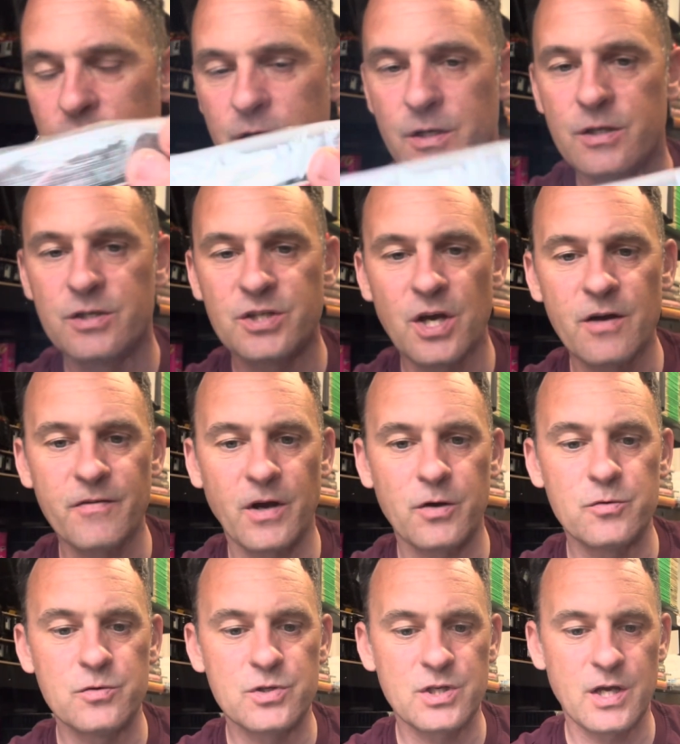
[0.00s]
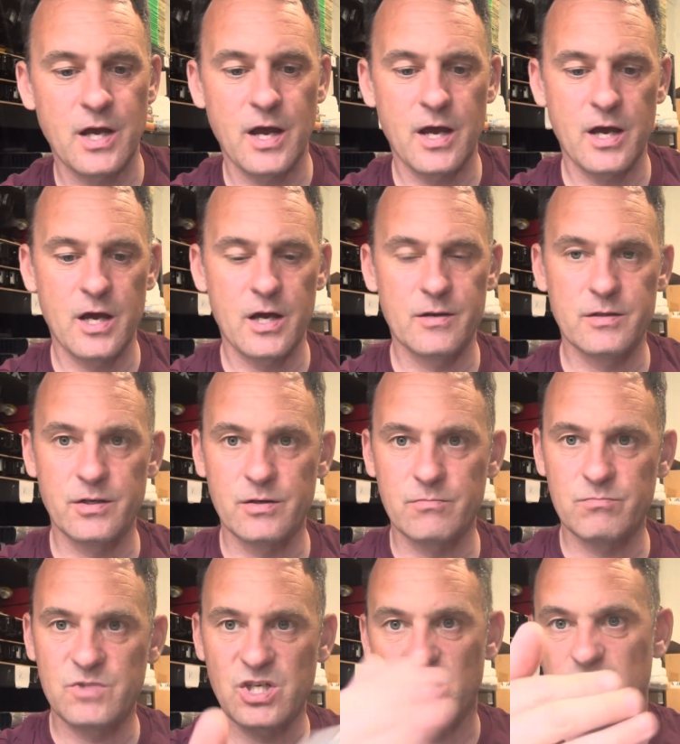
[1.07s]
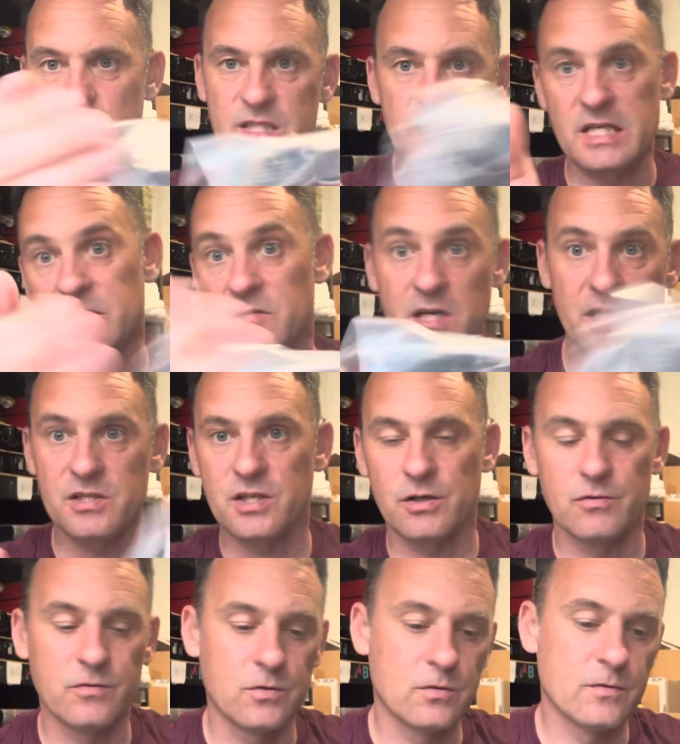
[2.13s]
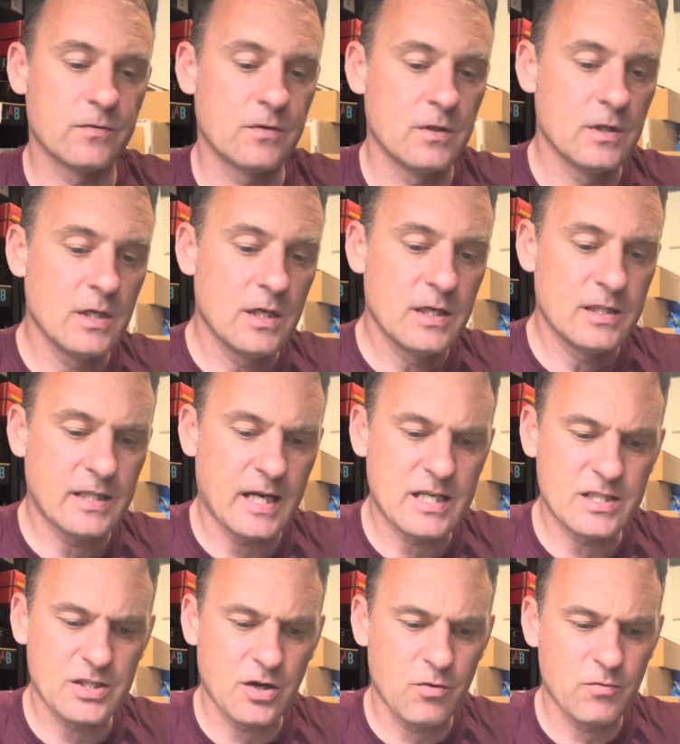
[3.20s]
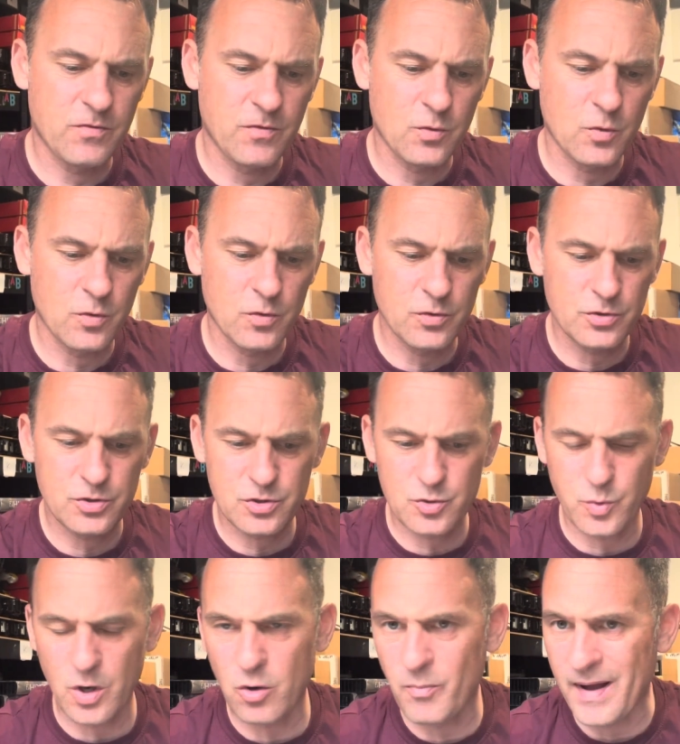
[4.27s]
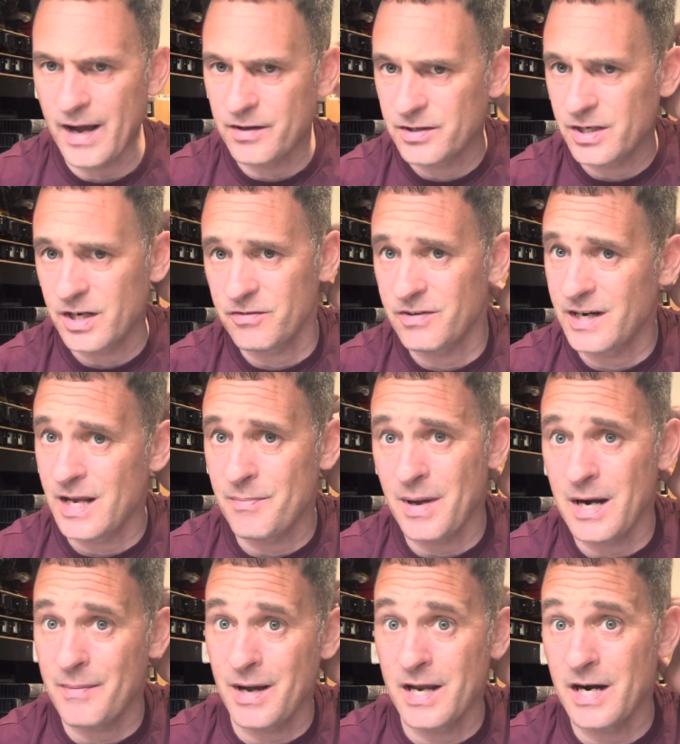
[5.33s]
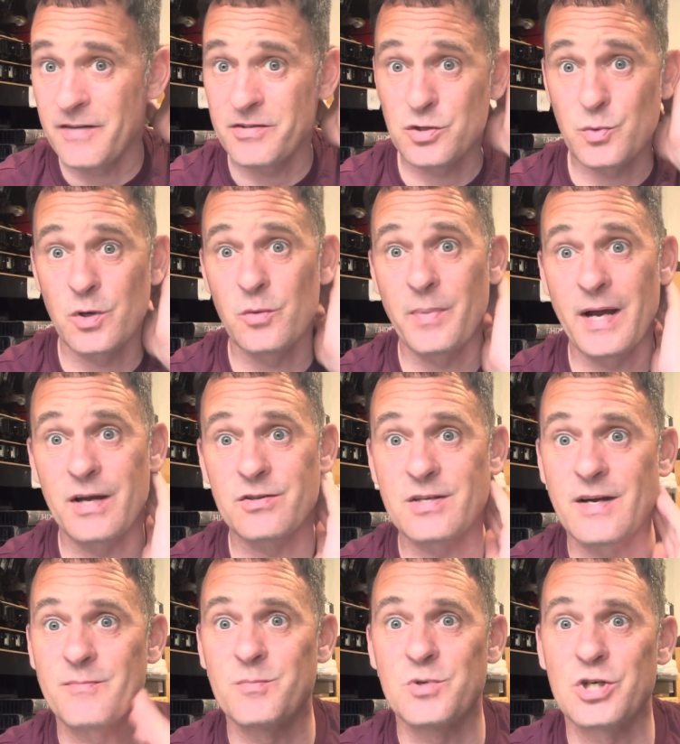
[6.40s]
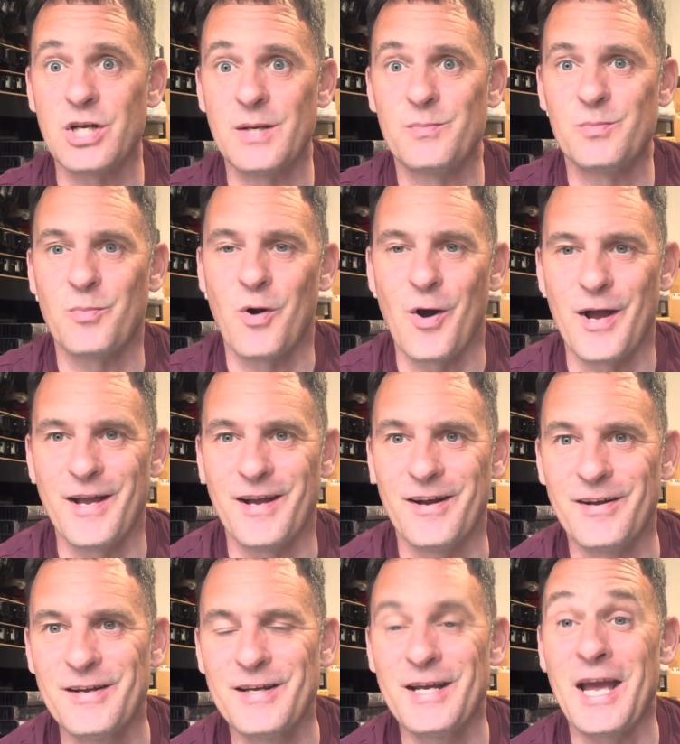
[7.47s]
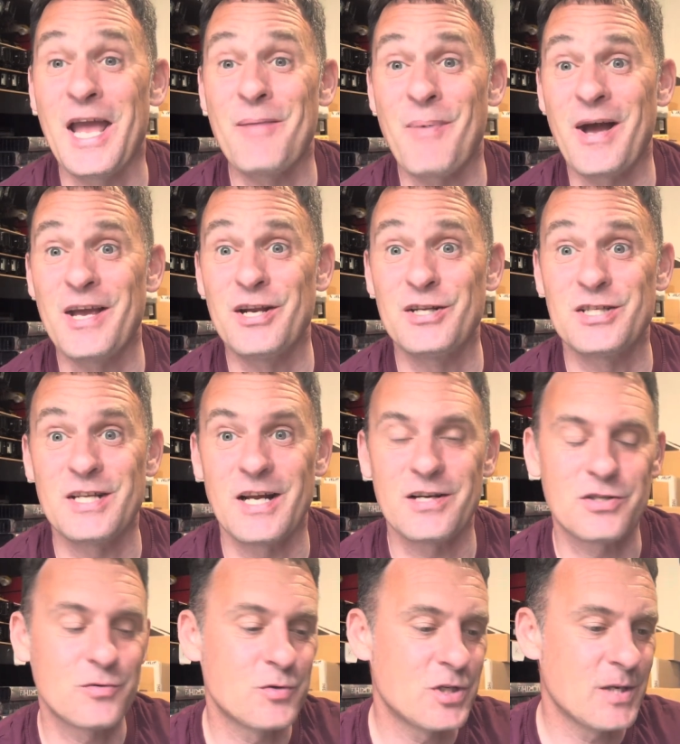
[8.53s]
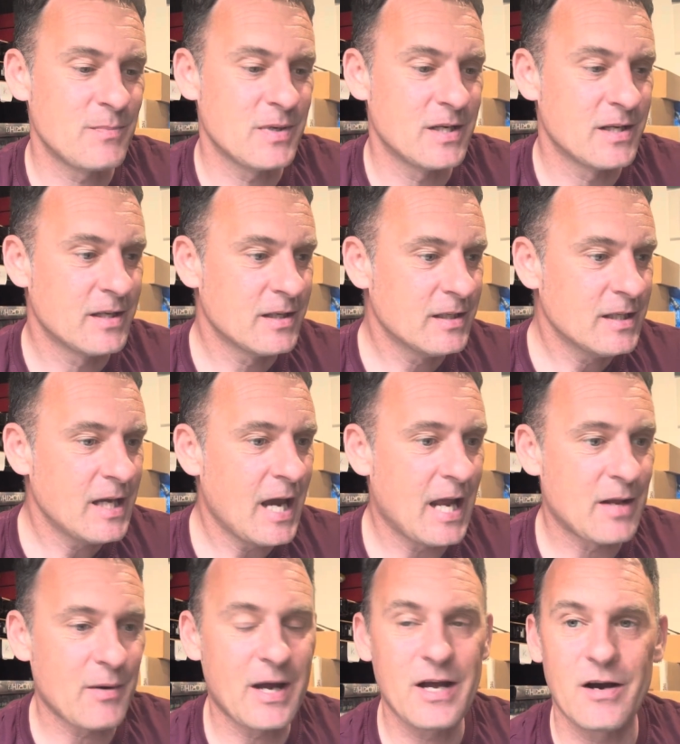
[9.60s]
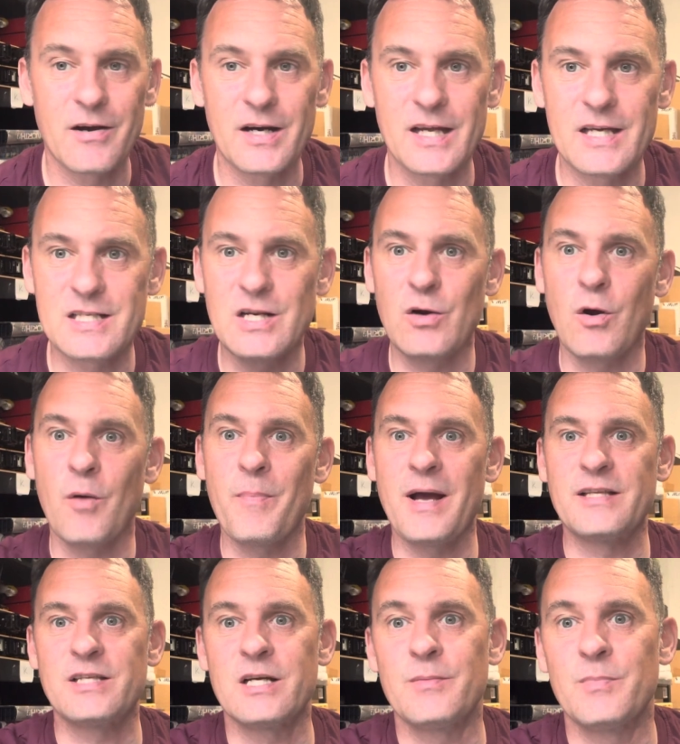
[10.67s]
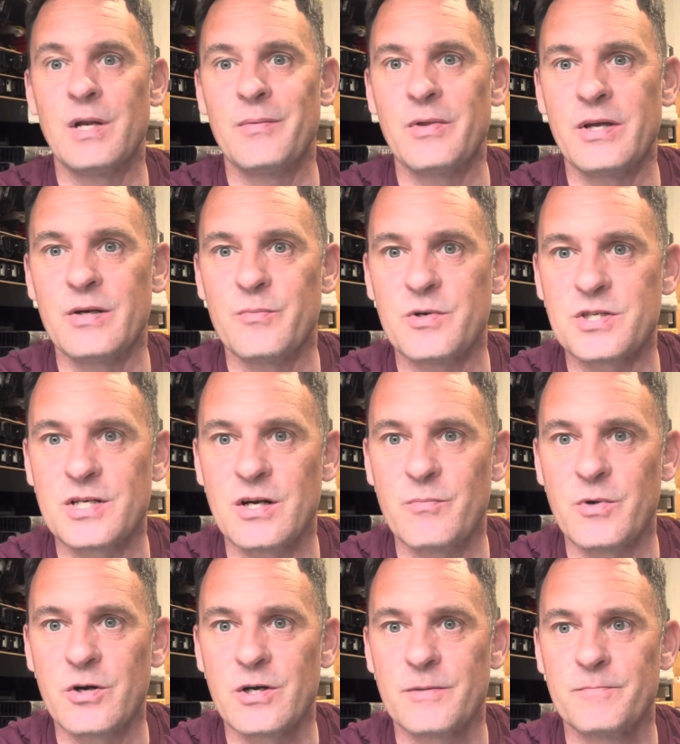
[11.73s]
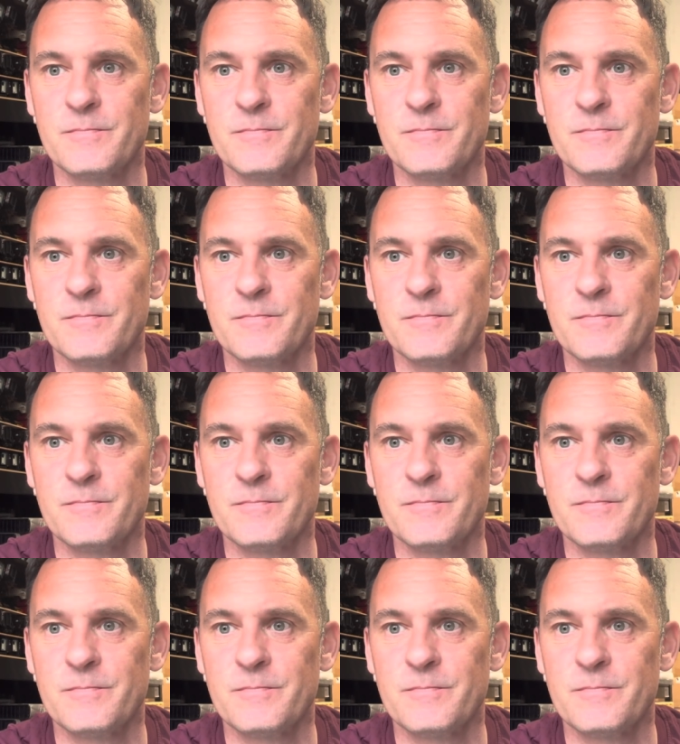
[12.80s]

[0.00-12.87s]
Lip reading: servos that turn the steering and so forth. They sold for £12 and I think they paid about another £12 to have them shipped by eBay International Shipping. Anyway, I'm going to get this little lot packed up. I'll update you on myself tomorrow.